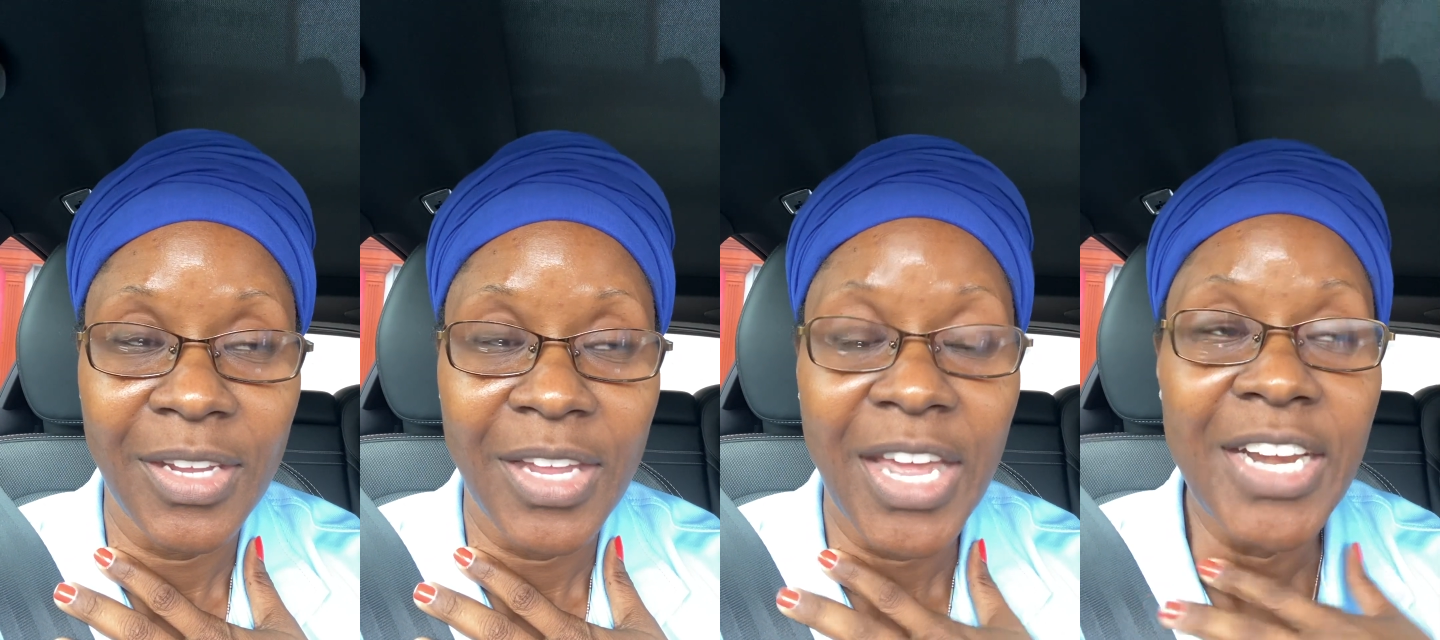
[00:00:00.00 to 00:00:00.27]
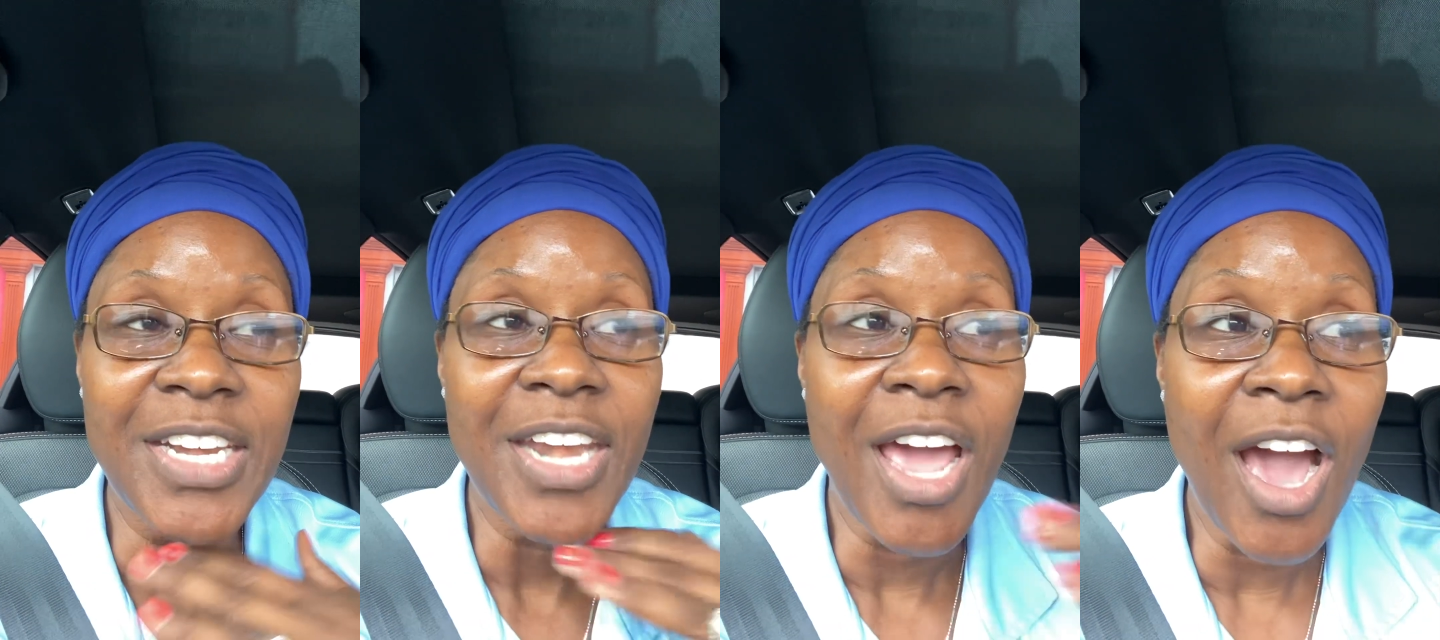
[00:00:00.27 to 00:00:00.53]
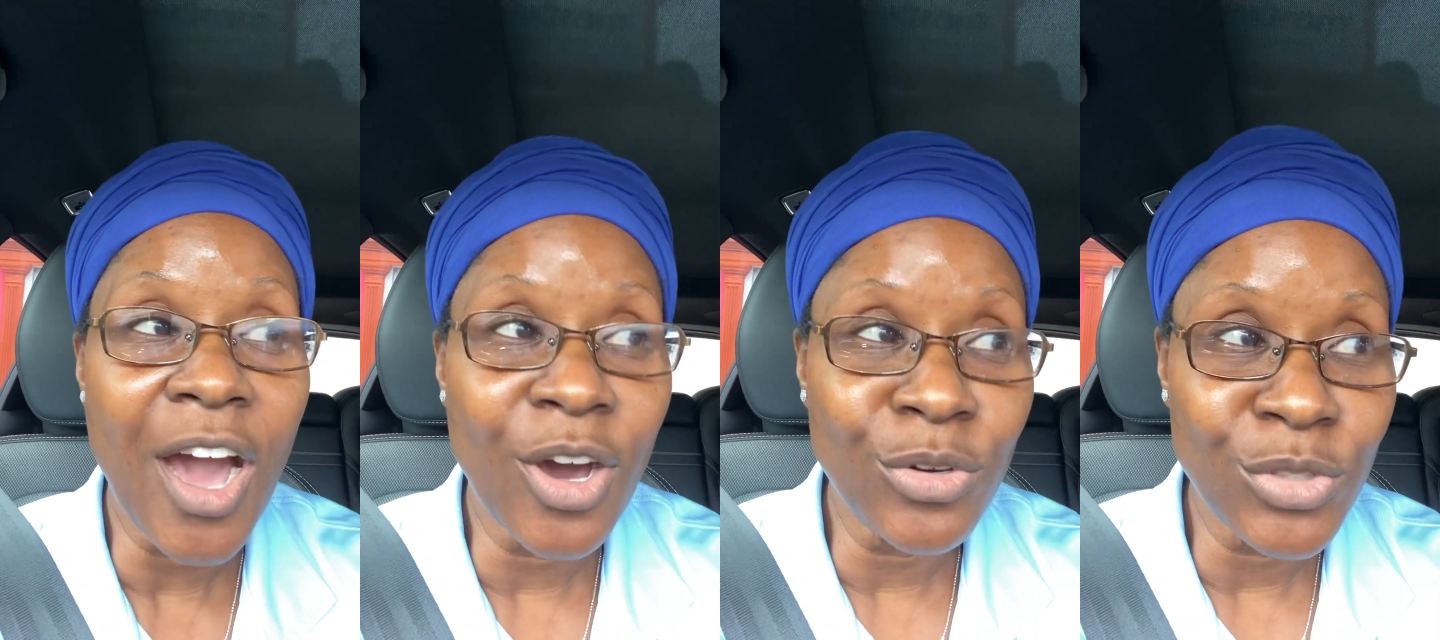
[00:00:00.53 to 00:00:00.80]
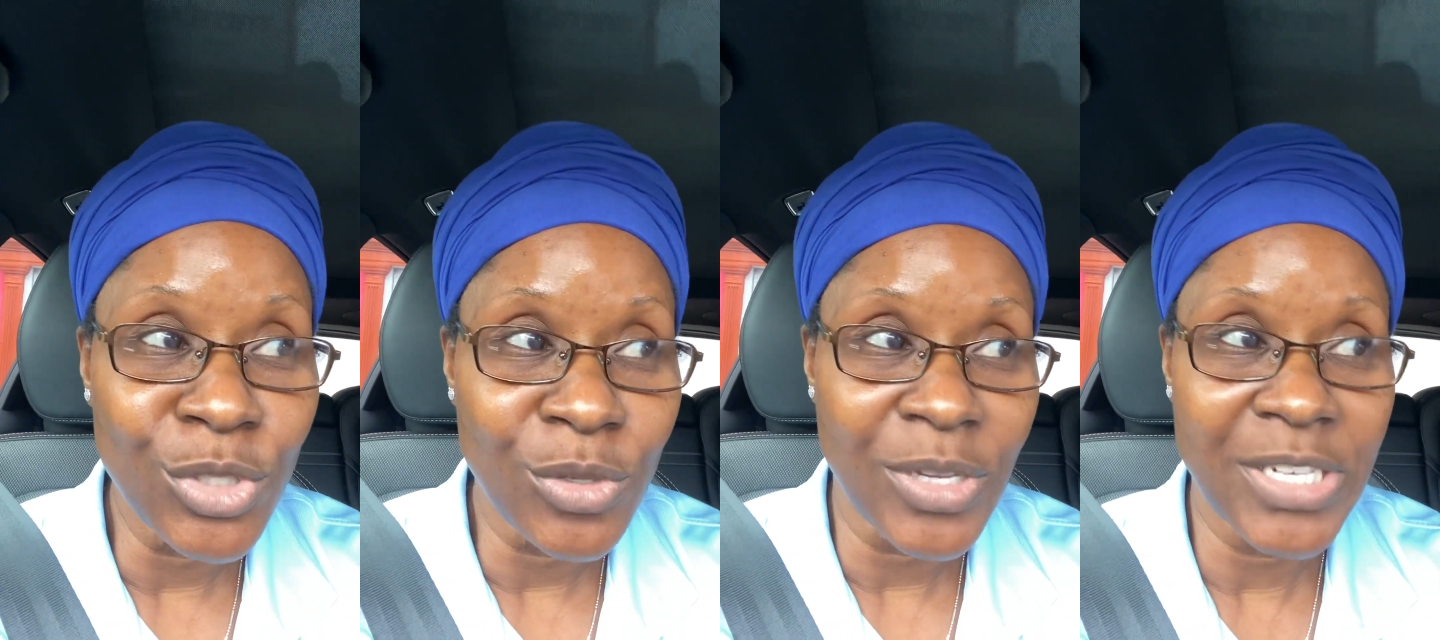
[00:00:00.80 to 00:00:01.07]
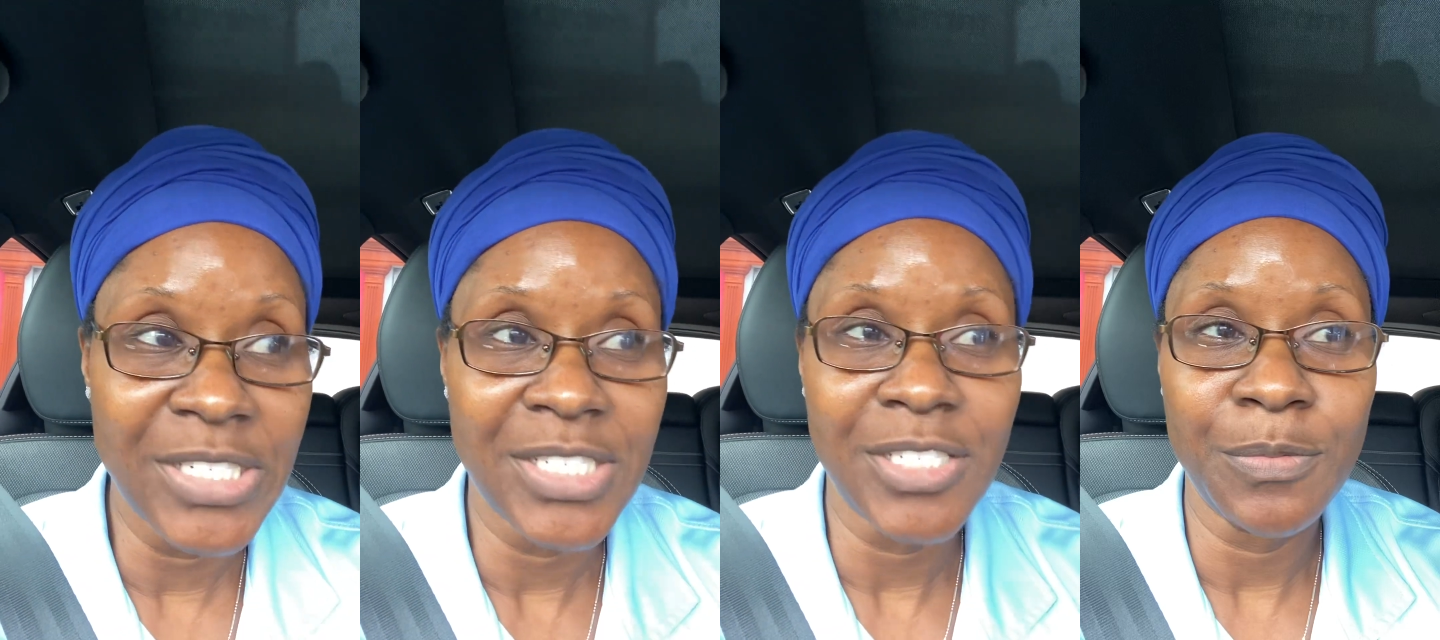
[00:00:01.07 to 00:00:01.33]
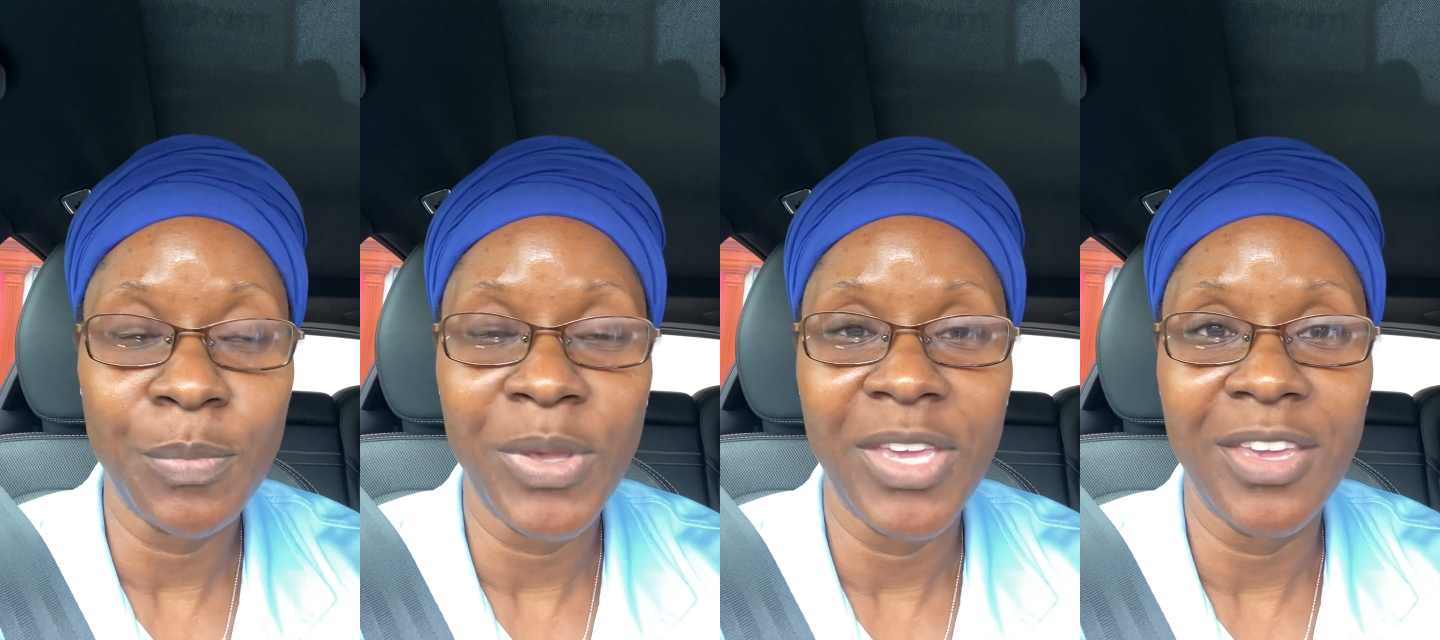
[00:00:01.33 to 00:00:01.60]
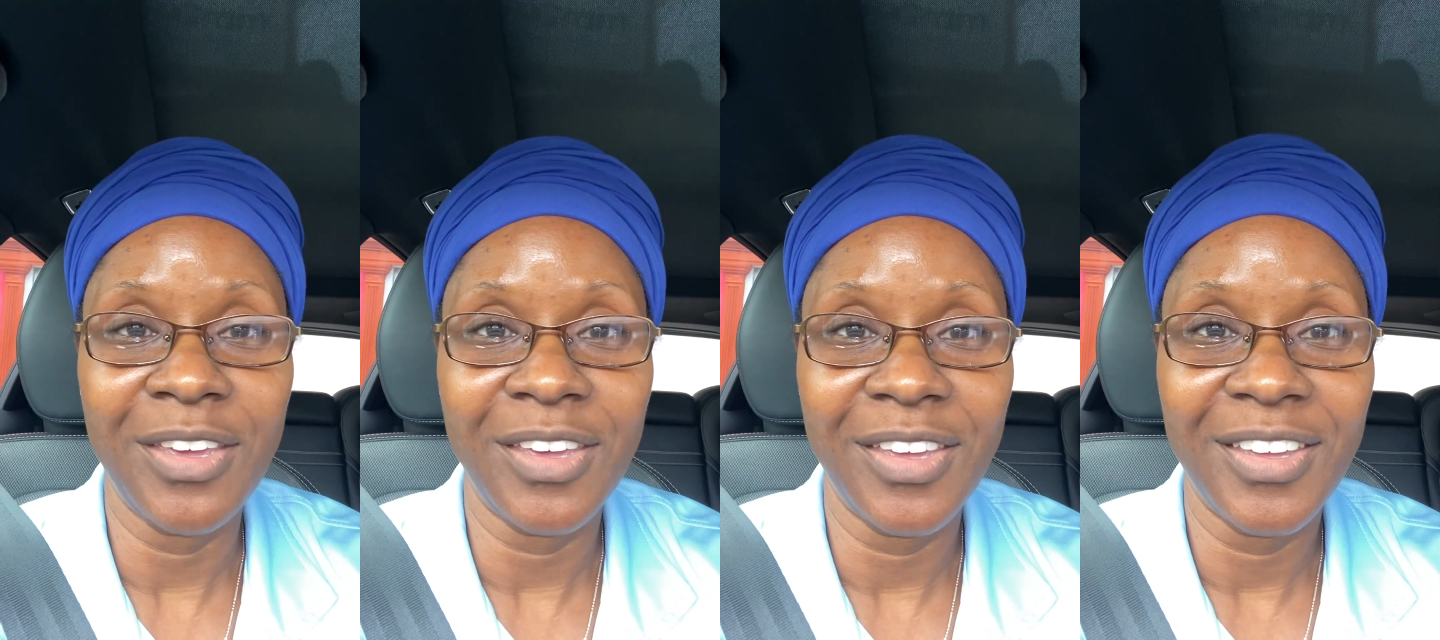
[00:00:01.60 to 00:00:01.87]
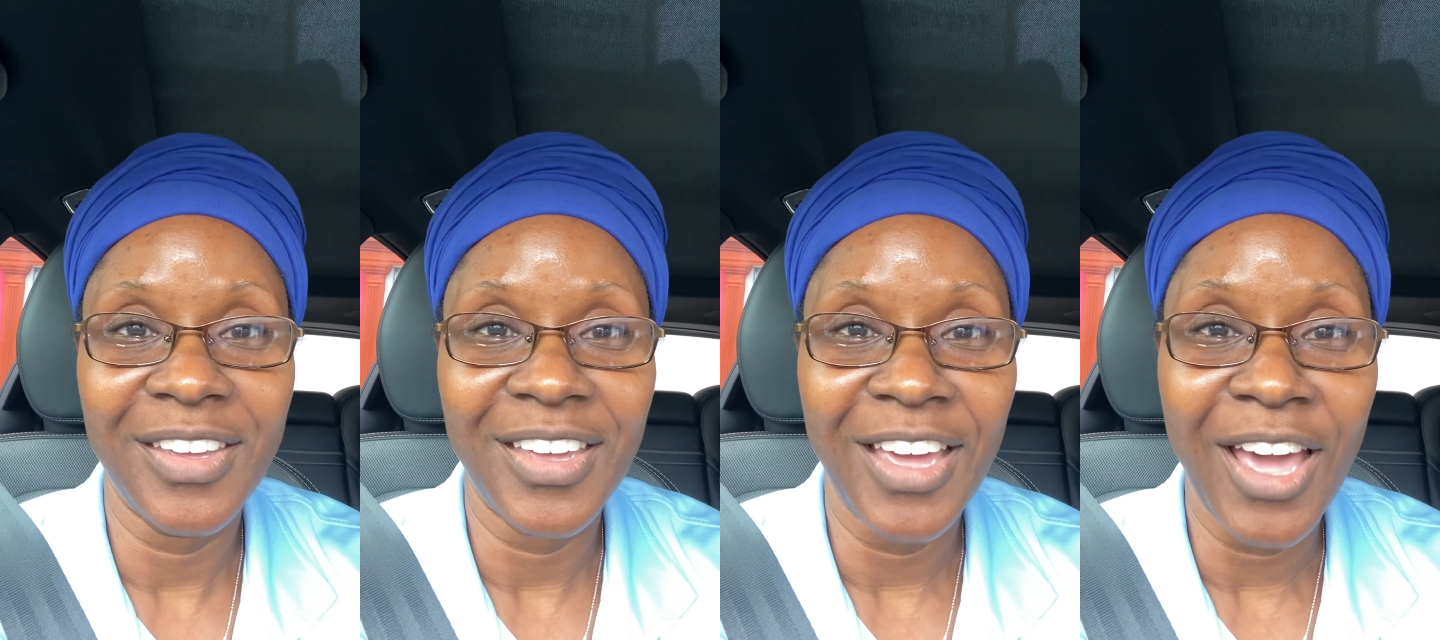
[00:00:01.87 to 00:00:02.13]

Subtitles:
Now you can speak